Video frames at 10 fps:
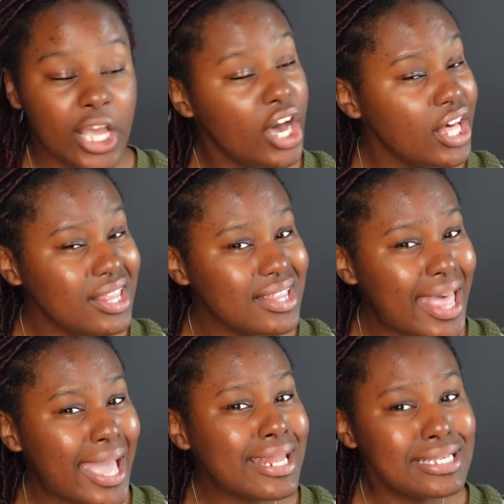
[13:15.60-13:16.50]
other than
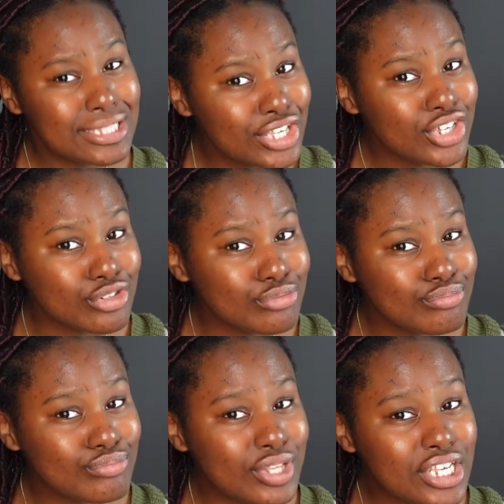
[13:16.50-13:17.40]
that, it is cute.
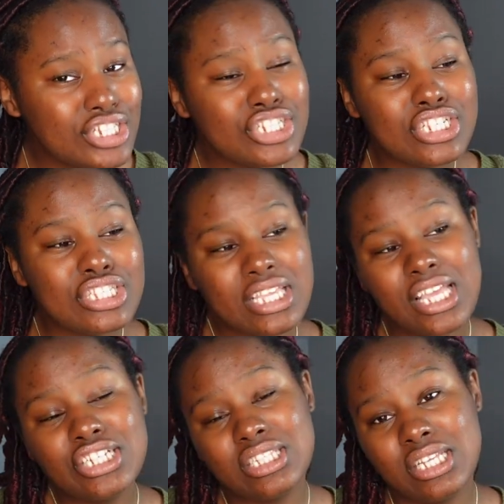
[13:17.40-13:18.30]
It just
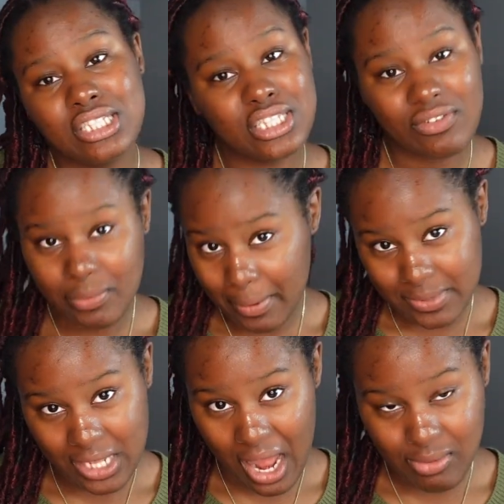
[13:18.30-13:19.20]
didn't serve the purpose
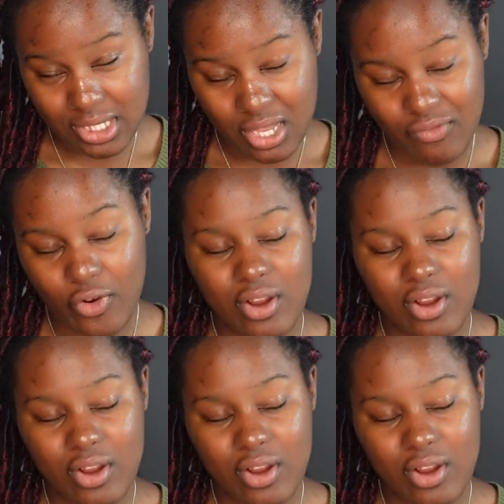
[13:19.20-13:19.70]
that I was looking for.